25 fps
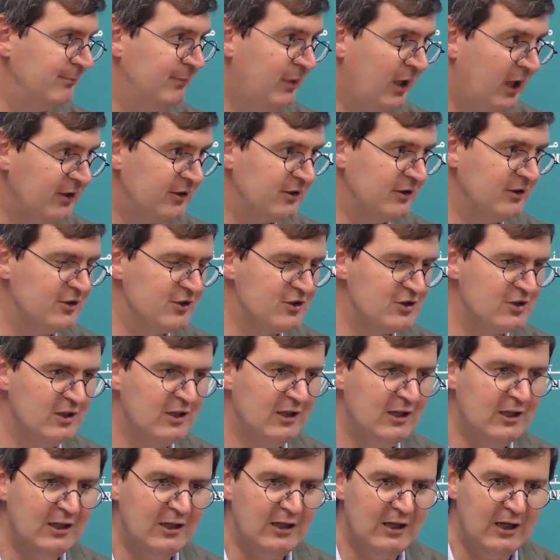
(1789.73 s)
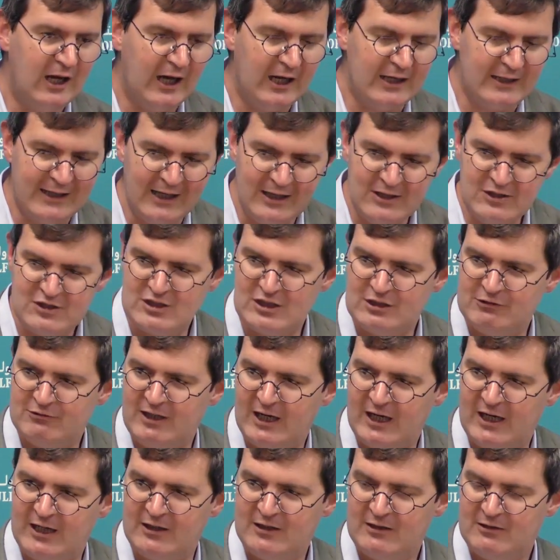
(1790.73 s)
partners against
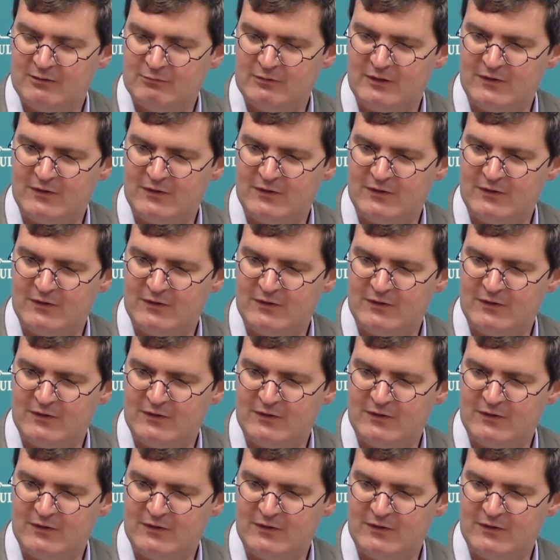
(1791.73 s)
Iran.